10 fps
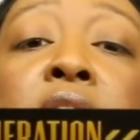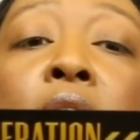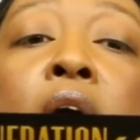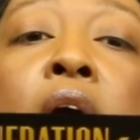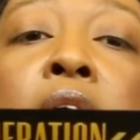
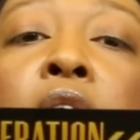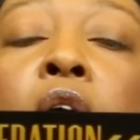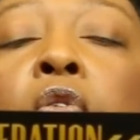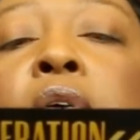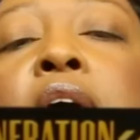Todd,
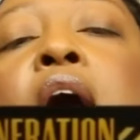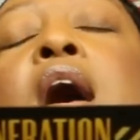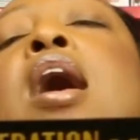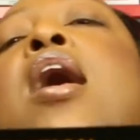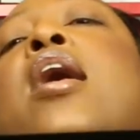oh
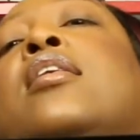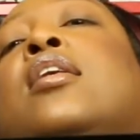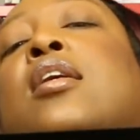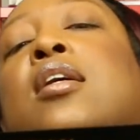God.